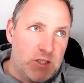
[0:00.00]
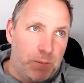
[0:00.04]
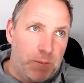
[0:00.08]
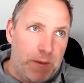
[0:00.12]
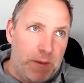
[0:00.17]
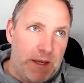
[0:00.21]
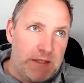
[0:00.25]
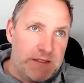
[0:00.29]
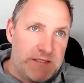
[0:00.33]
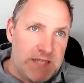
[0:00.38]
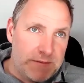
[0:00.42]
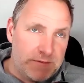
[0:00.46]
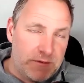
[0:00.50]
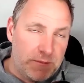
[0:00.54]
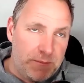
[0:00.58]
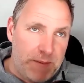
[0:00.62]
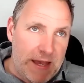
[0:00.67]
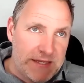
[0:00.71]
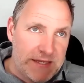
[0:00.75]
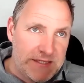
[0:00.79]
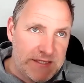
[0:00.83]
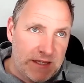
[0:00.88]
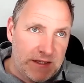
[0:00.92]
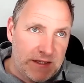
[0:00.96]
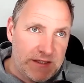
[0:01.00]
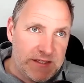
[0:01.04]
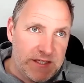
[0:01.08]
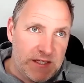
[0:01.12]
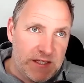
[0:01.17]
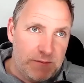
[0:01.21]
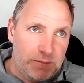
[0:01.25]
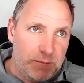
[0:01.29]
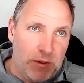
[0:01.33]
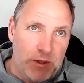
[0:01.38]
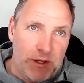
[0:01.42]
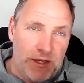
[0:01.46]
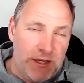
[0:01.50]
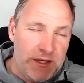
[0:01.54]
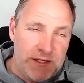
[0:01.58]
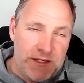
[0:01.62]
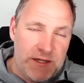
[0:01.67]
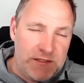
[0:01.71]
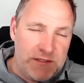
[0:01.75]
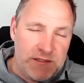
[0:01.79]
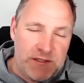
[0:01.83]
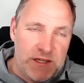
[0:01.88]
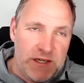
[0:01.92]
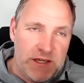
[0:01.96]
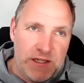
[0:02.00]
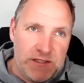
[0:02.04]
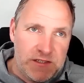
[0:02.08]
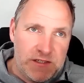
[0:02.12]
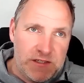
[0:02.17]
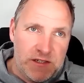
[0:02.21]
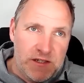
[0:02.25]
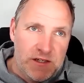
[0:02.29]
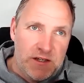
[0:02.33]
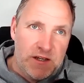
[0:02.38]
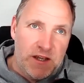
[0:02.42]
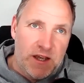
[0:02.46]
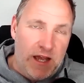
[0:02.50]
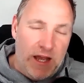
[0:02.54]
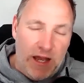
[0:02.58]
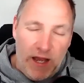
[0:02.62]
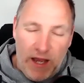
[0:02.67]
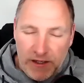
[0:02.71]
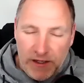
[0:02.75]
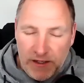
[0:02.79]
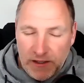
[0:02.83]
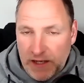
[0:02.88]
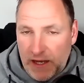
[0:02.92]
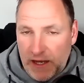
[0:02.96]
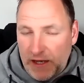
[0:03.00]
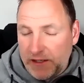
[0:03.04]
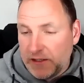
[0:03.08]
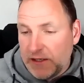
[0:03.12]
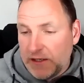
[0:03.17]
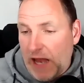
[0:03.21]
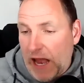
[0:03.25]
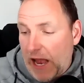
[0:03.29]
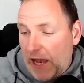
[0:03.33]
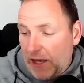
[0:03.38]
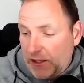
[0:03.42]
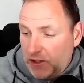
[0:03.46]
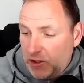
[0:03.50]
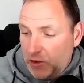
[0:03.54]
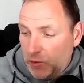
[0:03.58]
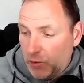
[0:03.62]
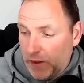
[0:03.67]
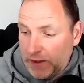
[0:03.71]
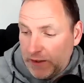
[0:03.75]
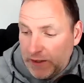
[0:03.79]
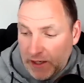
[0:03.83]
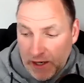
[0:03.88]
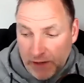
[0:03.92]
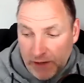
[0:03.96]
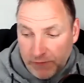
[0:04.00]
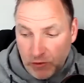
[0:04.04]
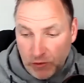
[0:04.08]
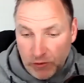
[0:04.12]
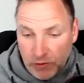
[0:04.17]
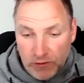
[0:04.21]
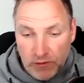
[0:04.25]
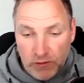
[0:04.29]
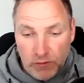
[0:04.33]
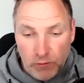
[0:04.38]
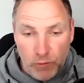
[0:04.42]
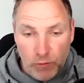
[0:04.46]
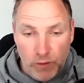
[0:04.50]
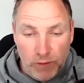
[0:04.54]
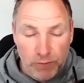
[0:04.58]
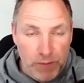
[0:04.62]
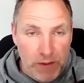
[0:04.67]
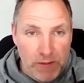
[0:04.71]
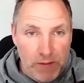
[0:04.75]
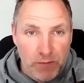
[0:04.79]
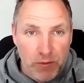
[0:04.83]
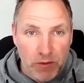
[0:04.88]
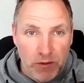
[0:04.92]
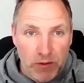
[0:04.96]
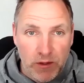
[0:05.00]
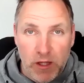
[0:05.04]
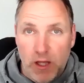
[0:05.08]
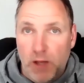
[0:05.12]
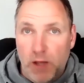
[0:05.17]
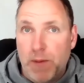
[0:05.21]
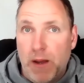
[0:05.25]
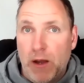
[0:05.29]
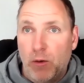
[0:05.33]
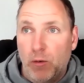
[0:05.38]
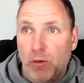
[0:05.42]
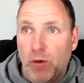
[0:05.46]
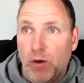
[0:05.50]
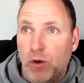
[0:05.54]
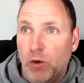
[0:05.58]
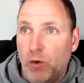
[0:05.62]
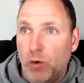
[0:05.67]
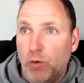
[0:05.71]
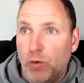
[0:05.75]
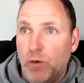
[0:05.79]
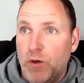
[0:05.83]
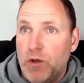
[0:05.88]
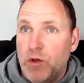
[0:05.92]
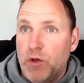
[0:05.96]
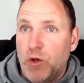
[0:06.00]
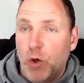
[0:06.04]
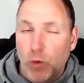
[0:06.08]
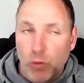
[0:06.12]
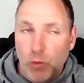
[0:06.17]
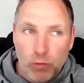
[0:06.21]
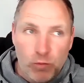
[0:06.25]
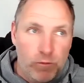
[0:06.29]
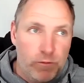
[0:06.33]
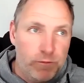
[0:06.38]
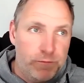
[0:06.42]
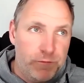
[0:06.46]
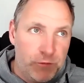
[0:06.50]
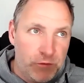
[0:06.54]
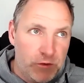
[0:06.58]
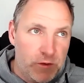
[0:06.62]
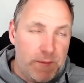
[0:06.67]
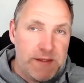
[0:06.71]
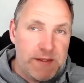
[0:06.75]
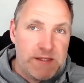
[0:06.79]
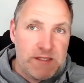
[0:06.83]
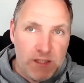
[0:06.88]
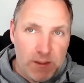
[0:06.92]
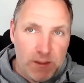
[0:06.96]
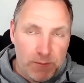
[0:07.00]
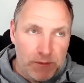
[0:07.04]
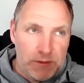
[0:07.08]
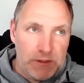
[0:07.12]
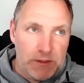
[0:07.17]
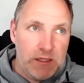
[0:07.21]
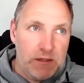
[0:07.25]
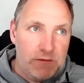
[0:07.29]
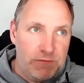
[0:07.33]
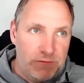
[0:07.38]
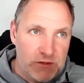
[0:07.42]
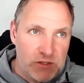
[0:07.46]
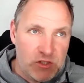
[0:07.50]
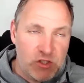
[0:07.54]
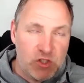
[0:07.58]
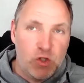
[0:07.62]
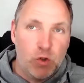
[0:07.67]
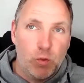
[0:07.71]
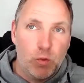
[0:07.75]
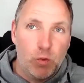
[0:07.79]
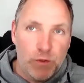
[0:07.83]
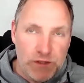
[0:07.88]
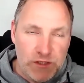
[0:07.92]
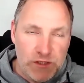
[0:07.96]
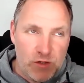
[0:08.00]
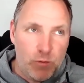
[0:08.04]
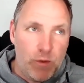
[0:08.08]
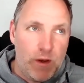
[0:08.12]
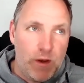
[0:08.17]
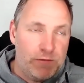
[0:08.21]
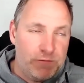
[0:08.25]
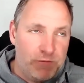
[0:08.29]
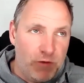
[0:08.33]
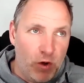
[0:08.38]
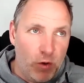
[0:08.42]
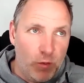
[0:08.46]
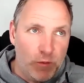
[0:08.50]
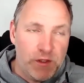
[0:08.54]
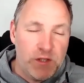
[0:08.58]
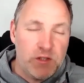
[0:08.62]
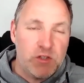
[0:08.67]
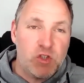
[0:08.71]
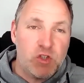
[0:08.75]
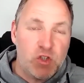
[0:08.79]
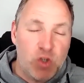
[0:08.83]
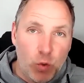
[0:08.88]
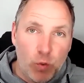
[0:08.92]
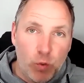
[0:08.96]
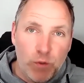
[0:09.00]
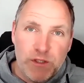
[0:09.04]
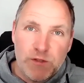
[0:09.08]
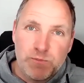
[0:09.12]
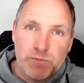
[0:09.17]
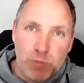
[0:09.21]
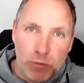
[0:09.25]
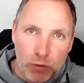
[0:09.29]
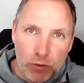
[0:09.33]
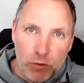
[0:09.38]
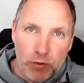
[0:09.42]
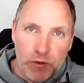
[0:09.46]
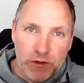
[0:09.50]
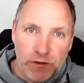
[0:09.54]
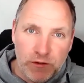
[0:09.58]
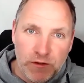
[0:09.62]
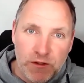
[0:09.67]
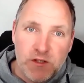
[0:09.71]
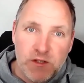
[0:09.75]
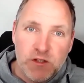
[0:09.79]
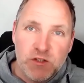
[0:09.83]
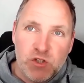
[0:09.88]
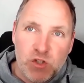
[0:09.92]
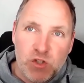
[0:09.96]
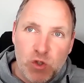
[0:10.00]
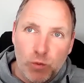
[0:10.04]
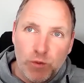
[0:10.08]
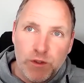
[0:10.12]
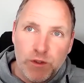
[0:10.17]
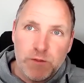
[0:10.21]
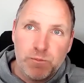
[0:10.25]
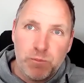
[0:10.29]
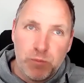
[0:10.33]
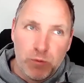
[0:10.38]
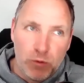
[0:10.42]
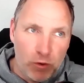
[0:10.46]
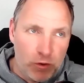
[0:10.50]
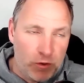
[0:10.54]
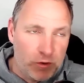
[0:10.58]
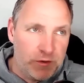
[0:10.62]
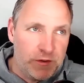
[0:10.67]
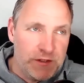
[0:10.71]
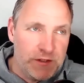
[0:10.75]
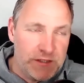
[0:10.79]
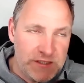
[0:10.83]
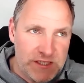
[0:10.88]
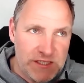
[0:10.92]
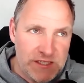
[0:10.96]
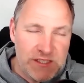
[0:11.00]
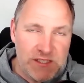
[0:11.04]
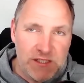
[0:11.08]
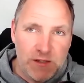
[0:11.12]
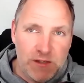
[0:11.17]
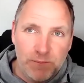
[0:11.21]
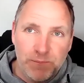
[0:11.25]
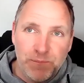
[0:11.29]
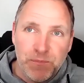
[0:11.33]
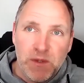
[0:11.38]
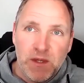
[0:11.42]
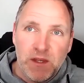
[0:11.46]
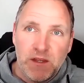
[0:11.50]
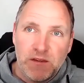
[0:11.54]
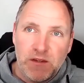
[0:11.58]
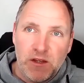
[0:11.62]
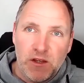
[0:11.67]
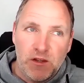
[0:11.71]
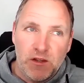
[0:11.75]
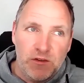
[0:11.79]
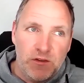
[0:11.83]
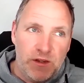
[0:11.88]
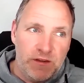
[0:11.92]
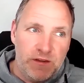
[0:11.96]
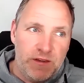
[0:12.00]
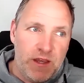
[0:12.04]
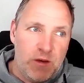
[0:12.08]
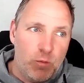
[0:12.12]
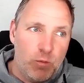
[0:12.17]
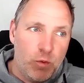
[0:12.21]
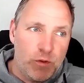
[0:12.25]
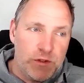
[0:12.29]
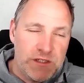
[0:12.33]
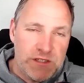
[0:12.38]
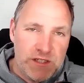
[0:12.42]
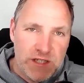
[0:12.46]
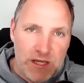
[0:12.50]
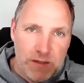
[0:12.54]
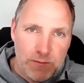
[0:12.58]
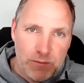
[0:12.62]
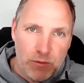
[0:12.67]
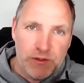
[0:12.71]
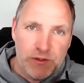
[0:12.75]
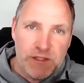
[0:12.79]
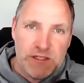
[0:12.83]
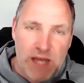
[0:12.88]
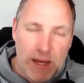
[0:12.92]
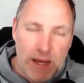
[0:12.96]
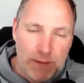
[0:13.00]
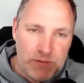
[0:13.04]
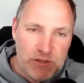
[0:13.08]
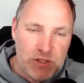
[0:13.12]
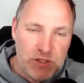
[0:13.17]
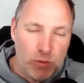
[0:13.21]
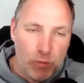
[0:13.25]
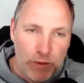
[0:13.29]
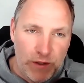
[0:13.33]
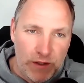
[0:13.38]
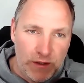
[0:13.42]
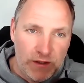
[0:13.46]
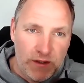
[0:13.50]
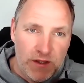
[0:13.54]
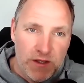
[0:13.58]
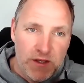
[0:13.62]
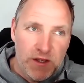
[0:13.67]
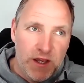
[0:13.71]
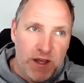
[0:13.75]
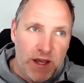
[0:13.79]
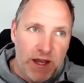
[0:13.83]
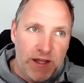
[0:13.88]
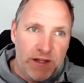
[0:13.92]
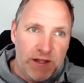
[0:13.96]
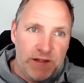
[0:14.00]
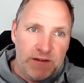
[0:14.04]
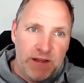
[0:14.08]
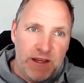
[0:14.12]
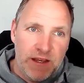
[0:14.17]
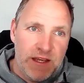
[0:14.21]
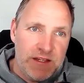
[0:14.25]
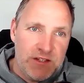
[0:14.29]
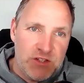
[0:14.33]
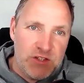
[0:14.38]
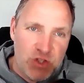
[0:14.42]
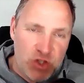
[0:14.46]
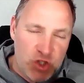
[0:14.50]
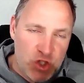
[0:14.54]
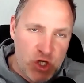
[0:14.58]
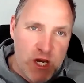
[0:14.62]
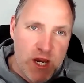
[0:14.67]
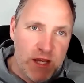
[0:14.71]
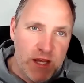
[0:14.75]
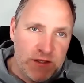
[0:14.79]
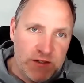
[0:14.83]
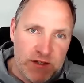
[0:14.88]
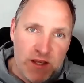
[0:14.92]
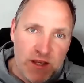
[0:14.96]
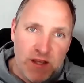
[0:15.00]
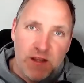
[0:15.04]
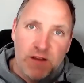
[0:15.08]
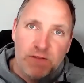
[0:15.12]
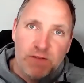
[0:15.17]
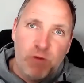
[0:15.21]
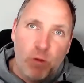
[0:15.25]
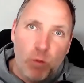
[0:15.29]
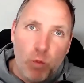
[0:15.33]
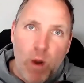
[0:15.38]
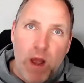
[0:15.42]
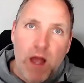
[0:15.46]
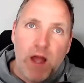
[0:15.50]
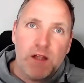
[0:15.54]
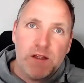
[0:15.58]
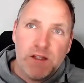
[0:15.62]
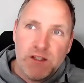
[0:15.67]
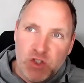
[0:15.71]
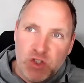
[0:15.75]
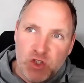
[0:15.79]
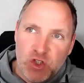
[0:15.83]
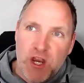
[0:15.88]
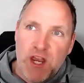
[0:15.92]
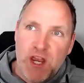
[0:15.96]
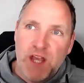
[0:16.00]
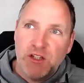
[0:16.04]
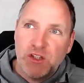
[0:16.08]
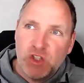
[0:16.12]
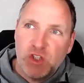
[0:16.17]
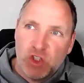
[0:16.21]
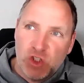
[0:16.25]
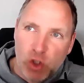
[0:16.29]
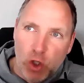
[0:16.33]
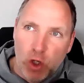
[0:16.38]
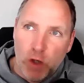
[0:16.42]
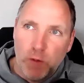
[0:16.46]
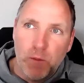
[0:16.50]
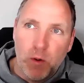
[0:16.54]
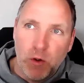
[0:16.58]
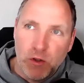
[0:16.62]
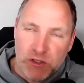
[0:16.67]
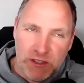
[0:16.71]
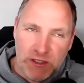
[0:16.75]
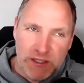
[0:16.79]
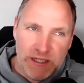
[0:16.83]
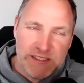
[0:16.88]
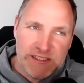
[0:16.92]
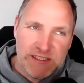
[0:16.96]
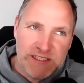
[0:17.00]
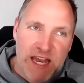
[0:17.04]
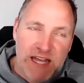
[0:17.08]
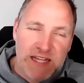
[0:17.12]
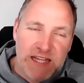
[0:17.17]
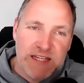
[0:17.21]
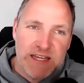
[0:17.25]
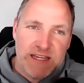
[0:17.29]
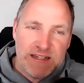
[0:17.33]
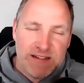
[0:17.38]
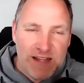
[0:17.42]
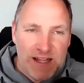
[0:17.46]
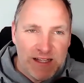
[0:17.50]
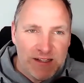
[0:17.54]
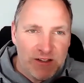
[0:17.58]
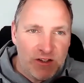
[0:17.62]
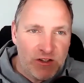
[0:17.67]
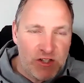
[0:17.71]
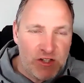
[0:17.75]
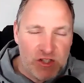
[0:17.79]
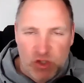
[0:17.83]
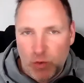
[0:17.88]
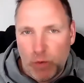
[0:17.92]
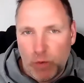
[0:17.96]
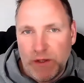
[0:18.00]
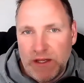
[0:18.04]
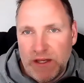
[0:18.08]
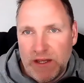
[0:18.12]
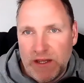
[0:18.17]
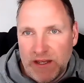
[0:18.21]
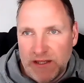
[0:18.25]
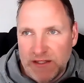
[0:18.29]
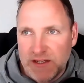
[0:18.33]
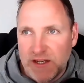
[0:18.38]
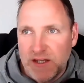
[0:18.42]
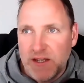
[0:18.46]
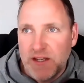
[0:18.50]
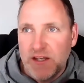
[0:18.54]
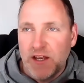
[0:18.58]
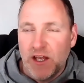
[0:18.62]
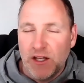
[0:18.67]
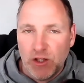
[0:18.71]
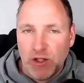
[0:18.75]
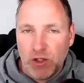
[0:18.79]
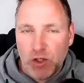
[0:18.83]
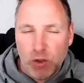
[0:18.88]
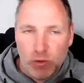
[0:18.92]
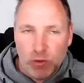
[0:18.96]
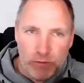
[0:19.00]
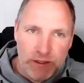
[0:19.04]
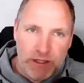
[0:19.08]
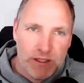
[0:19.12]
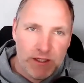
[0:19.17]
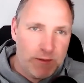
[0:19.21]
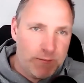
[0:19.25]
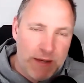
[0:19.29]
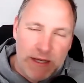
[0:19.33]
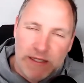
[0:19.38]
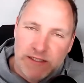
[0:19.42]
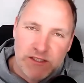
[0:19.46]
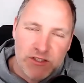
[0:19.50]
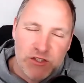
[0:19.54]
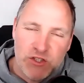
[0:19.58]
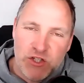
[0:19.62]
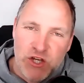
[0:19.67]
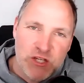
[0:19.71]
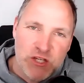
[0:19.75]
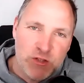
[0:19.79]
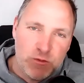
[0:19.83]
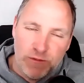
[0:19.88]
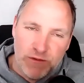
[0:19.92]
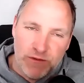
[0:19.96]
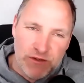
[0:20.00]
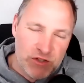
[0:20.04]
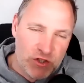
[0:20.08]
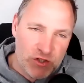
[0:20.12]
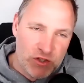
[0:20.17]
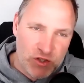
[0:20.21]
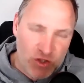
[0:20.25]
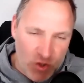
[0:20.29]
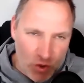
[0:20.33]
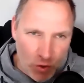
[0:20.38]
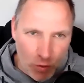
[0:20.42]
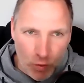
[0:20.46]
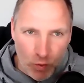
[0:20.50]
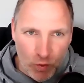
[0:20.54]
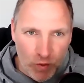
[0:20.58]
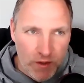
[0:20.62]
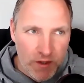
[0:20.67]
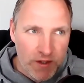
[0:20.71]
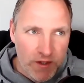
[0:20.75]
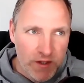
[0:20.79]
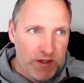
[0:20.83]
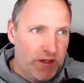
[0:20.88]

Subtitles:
up in terms of personality. But I can argue, and I have done with people about who fundamentally believe that school is the way forward. School is broken. School is broken on a system that they want to keep you on this hamster wheel, and it's changed. The world has changed so much in the last 10 years, let alone the last 20 years, and the curriculum hasn't changed with it. So school.